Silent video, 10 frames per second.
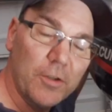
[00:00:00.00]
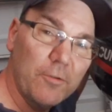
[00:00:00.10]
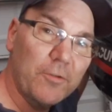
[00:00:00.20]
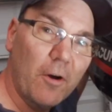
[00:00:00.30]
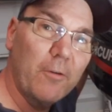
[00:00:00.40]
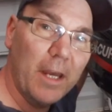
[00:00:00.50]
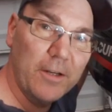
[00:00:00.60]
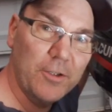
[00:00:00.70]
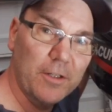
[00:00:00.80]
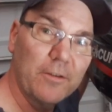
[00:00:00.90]
Two-stroke
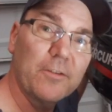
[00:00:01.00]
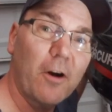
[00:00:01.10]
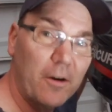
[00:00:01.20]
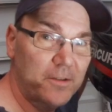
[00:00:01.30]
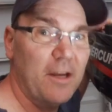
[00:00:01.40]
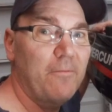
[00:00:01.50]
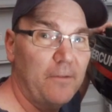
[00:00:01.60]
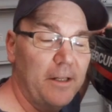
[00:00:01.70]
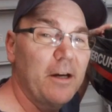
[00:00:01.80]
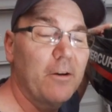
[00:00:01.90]
engines are
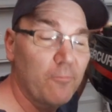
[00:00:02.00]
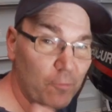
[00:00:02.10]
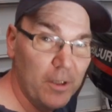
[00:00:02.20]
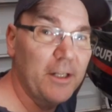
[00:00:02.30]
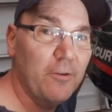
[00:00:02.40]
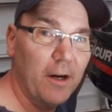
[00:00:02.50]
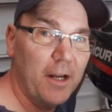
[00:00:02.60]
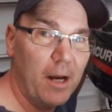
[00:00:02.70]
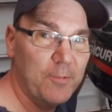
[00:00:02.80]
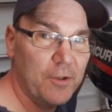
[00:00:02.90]
definitely a really
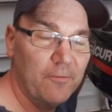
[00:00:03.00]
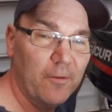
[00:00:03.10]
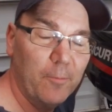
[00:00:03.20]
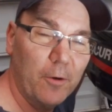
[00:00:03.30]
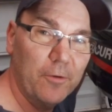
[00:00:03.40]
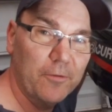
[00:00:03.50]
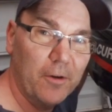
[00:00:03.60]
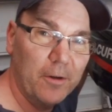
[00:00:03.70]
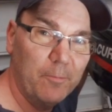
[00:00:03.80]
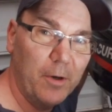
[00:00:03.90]
great option for boaters
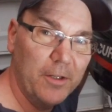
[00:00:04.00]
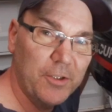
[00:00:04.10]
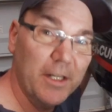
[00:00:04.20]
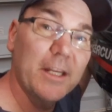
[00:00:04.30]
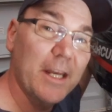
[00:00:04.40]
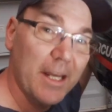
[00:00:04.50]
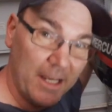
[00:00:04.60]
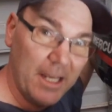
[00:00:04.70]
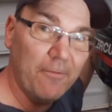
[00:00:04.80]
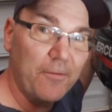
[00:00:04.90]
on a budget
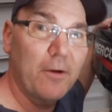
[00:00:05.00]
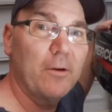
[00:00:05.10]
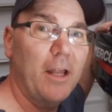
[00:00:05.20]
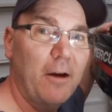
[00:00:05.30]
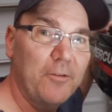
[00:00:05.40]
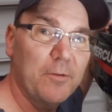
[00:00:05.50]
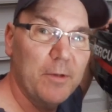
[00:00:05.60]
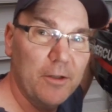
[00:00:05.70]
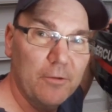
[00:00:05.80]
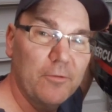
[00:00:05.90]
if they're allowed to
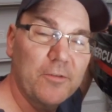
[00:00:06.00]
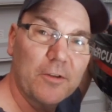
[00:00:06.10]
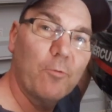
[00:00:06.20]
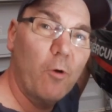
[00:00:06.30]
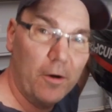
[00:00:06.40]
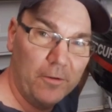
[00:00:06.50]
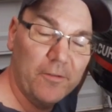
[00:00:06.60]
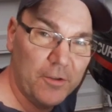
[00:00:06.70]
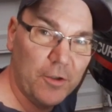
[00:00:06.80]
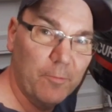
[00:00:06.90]
be used in the
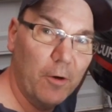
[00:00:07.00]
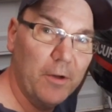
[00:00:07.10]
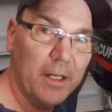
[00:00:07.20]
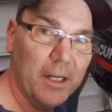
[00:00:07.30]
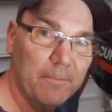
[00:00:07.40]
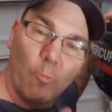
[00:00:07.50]
waters that you're boating in.